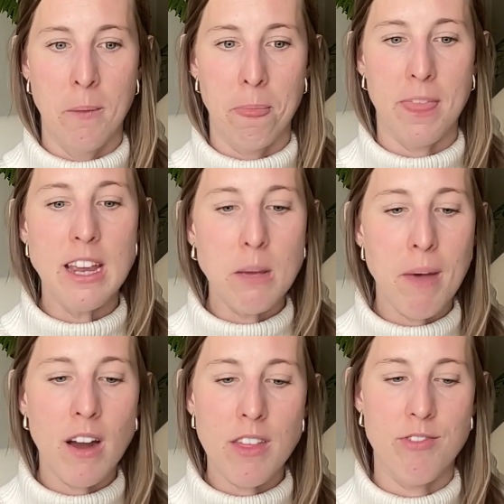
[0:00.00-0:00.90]
think
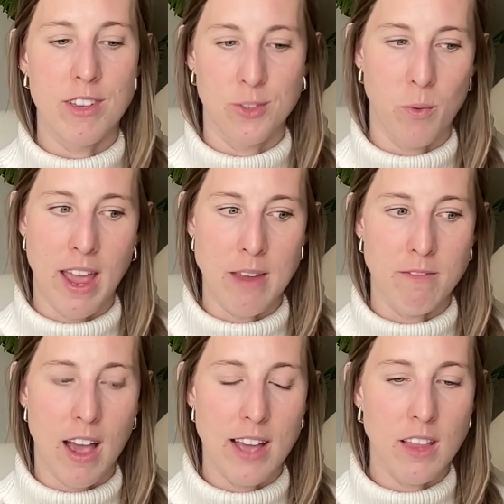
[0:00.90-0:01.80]
about it this way.
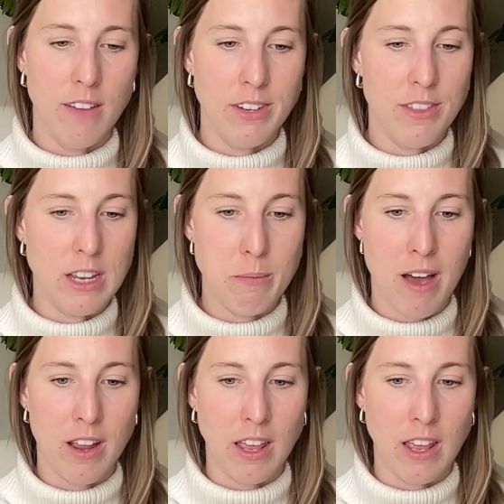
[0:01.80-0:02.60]
I love to think about